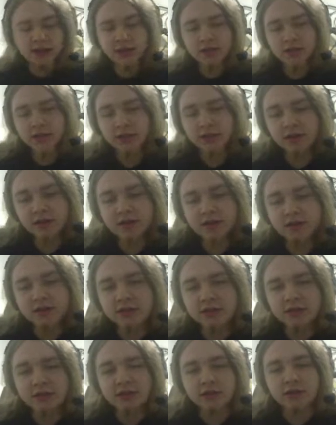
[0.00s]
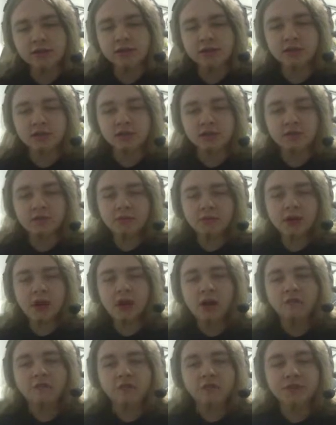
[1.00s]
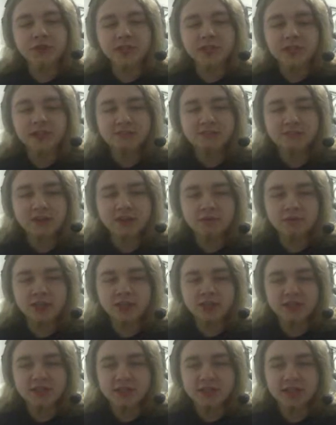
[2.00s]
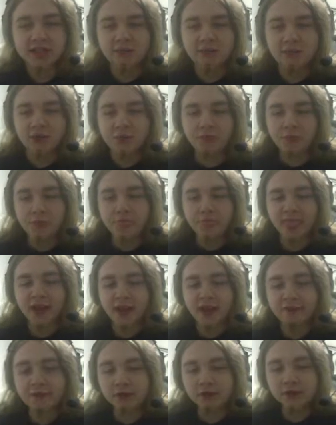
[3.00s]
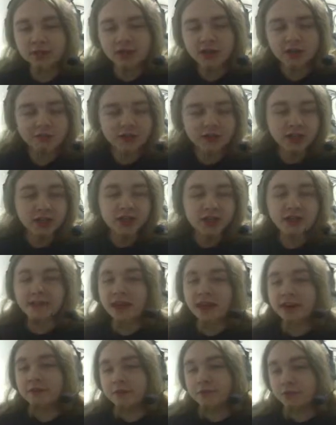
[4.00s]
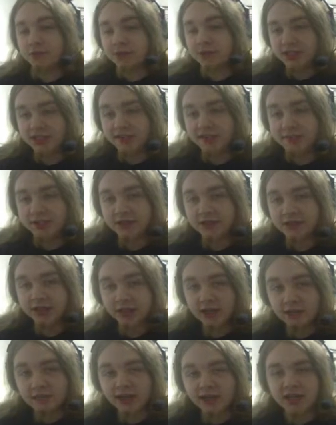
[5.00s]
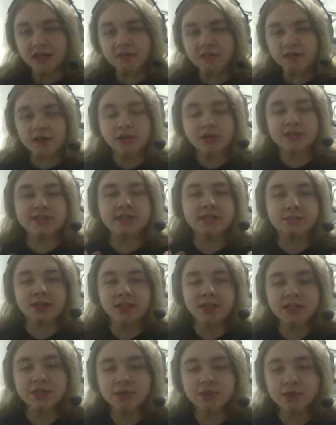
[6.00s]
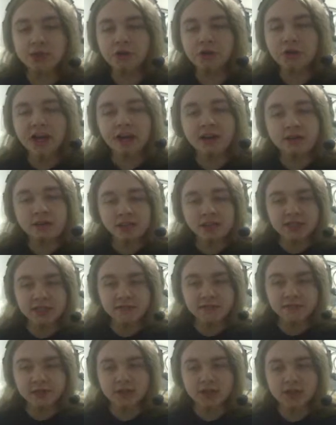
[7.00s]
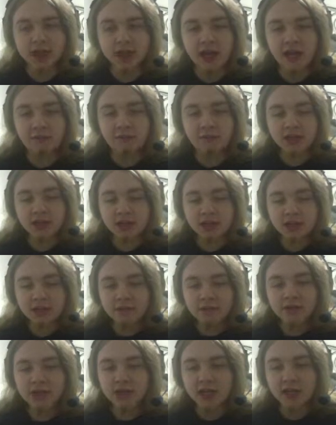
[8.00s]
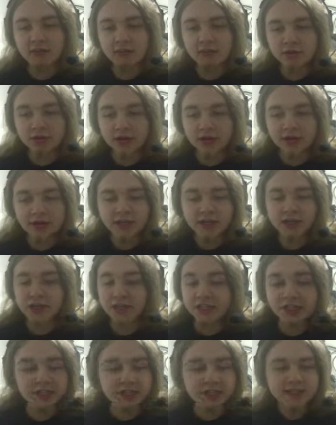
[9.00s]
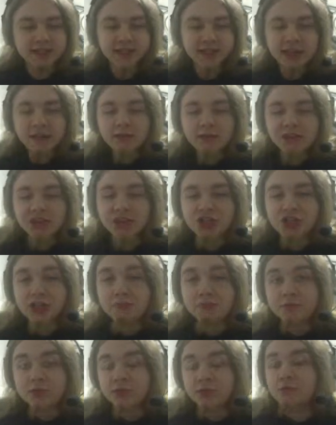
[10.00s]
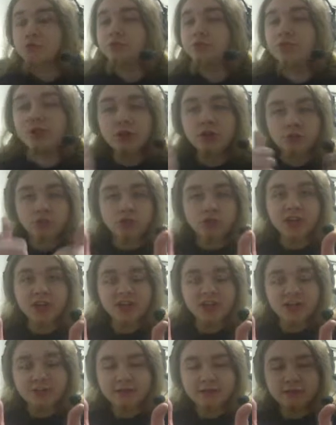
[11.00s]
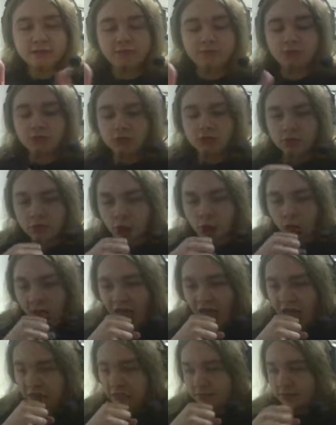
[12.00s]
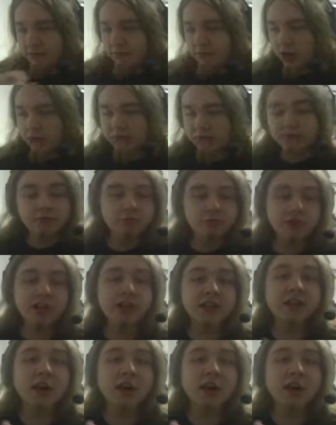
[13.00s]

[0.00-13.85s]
Here's a few things I feel about this game. First off, a lot of cool stuff in this game. Being able to customize your loadout and stuff like that. Being able... And it changes the name of the ship, too. Really... burp. Really